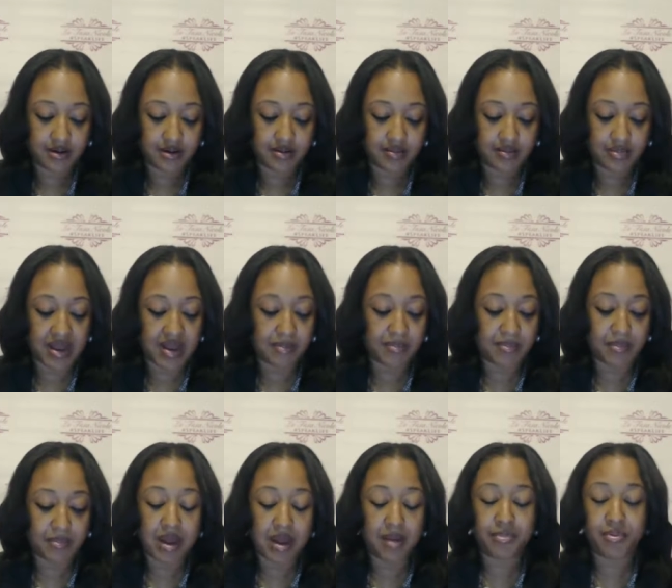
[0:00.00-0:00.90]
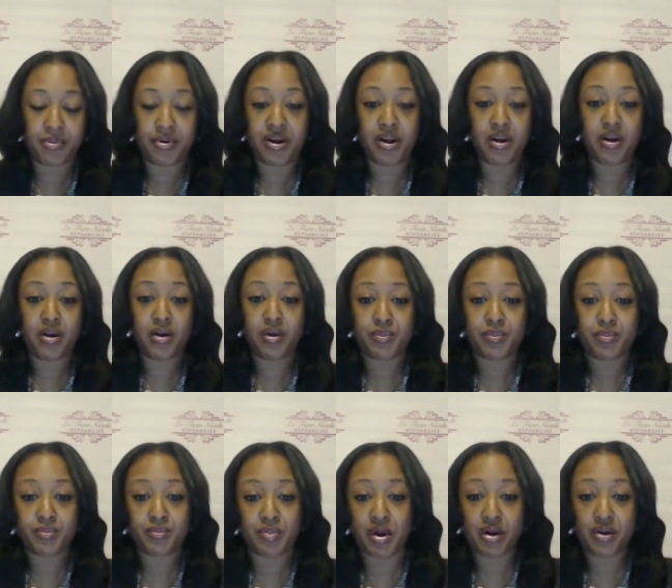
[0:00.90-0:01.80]
my prayer
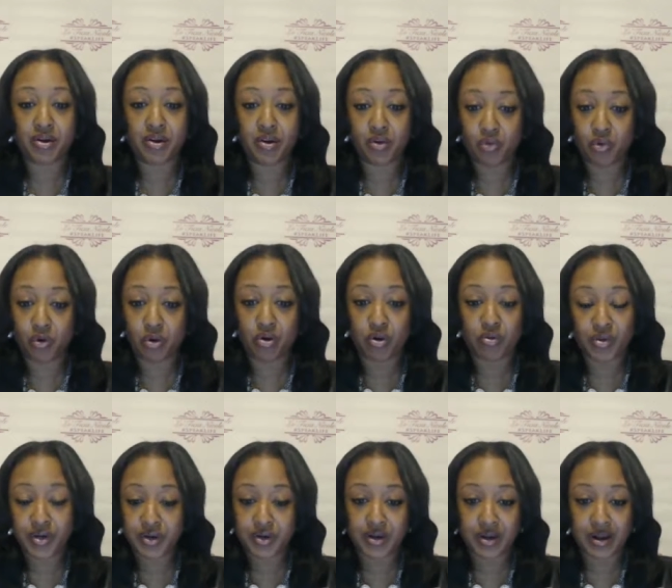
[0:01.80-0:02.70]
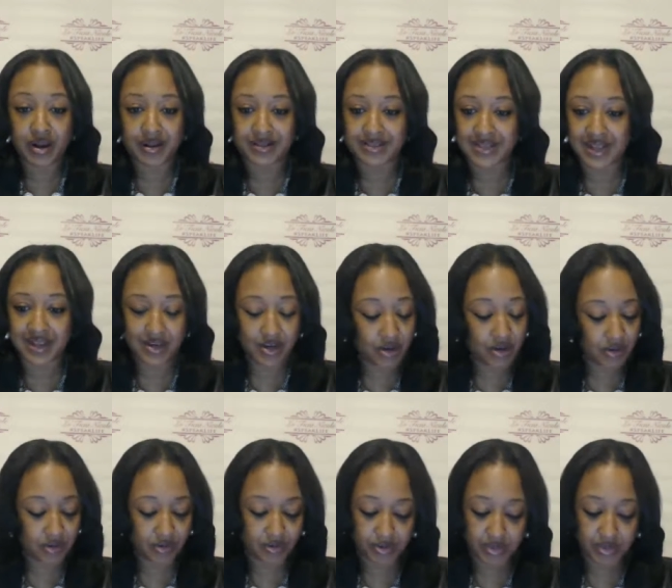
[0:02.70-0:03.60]
partner, warrior, because I
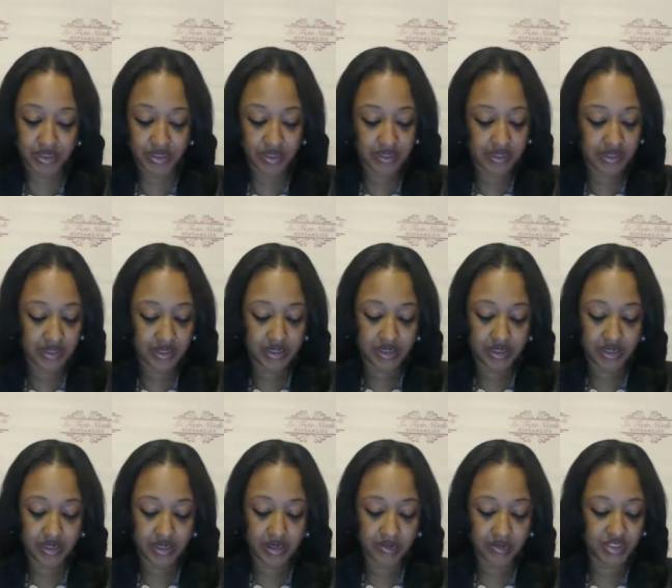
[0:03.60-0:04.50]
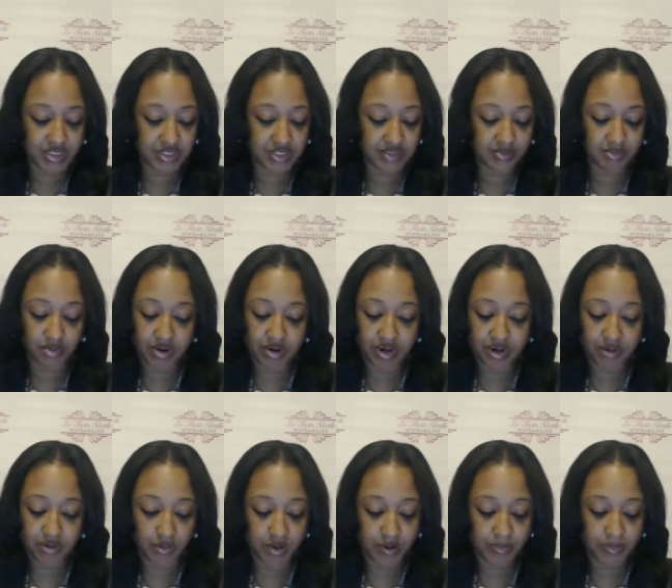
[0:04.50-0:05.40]
know she's a praying
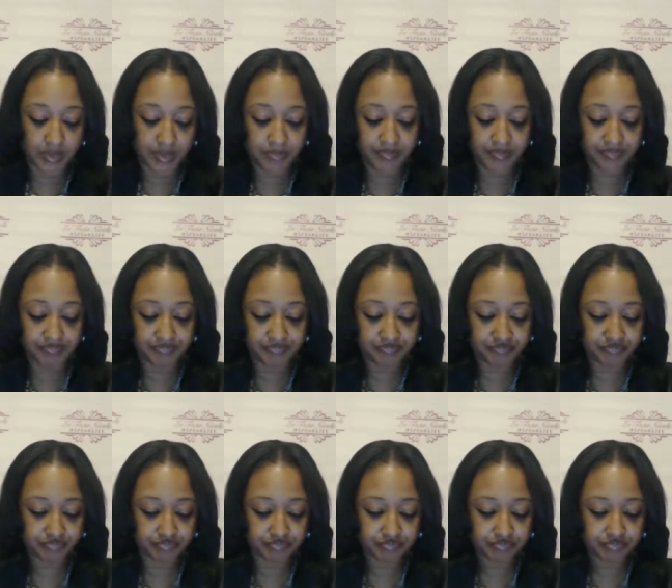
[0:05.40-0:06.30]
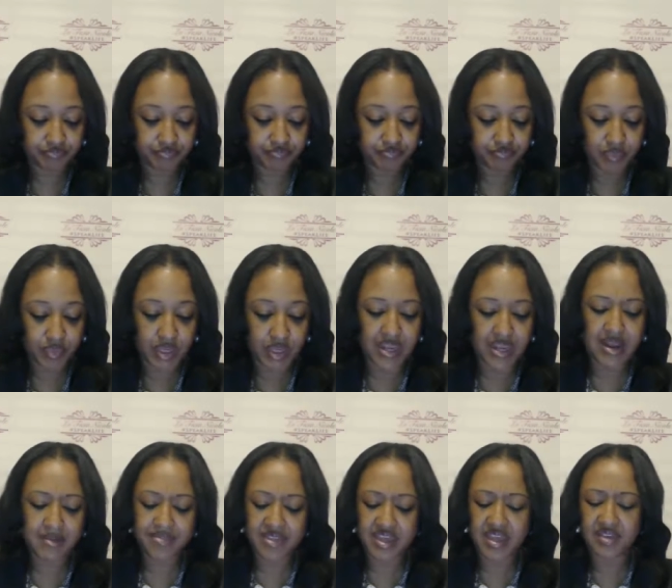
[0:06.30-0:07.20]
woman, and I'm
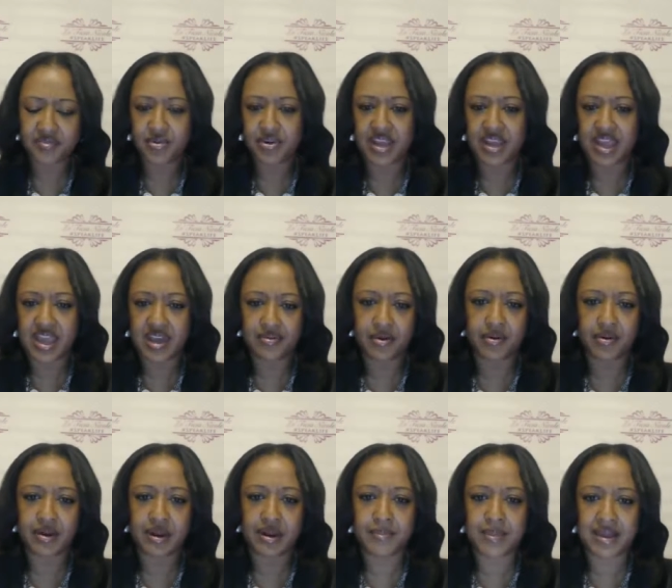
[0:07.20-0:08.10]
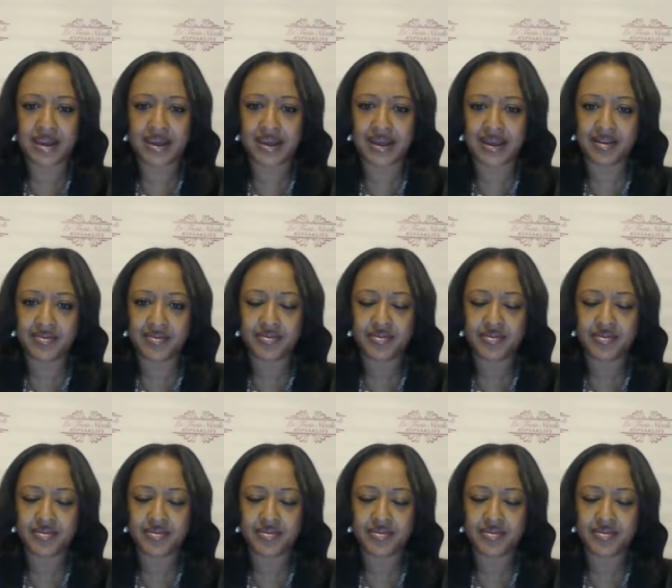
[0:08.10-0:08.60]
thankful to have her in my life.